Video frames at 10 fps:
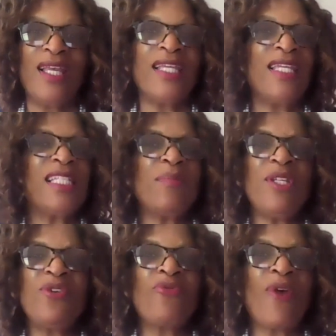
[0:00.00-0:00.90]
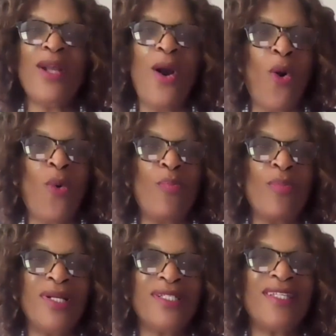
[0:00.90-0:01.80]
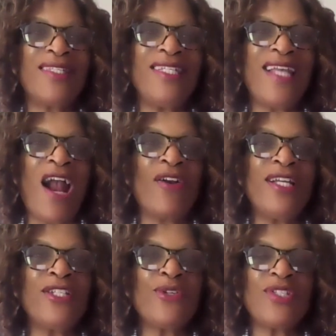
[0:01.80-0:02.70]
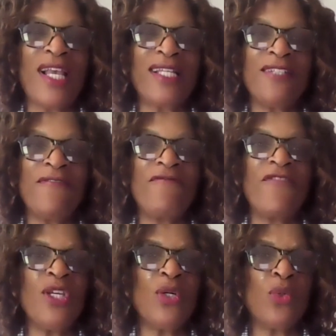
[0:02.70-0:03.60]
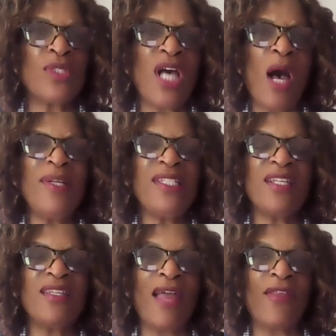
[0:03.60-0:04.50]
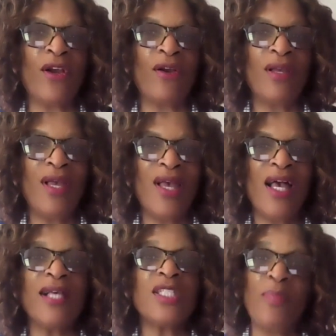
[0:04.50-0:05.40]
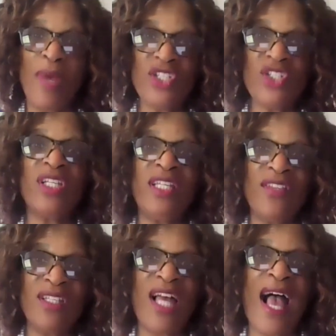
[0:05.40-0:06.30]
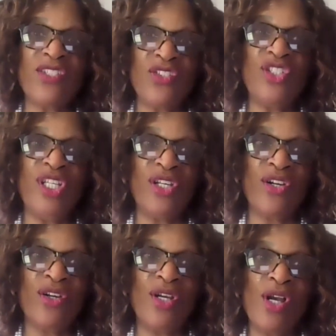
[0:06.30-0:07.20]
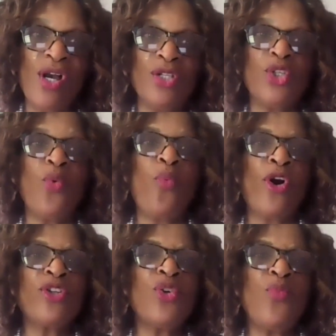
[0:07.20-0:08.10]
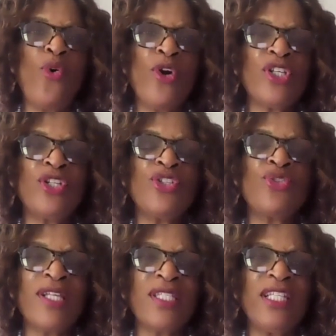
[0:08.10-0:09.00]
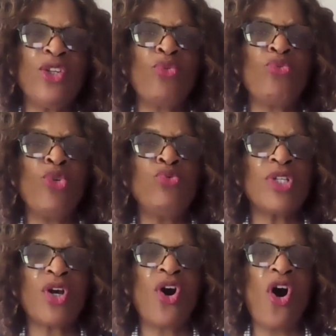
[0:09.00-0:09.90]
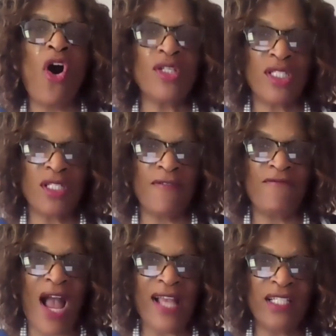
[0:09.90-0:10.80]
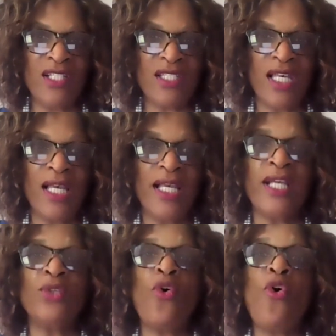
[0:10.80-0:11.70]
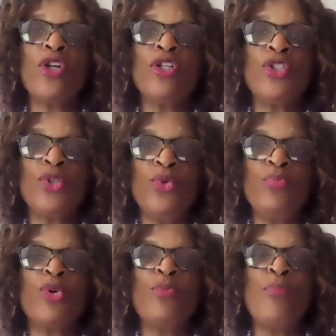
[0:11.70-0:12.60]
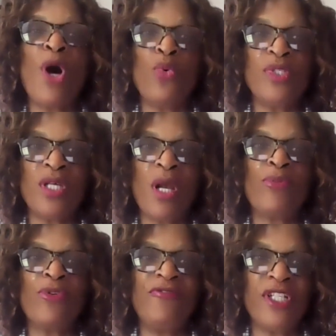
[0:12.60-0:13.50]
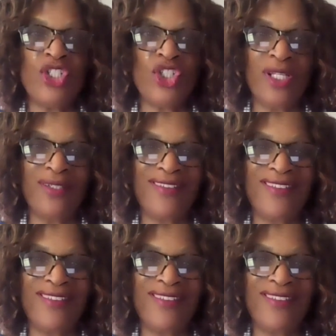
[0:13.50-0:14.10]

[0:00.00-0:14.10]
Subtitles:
It gives me great hope to see our intersecting fields coming together, especially in the last year, to work towards addressing the root causes of violence in order to promote prevention.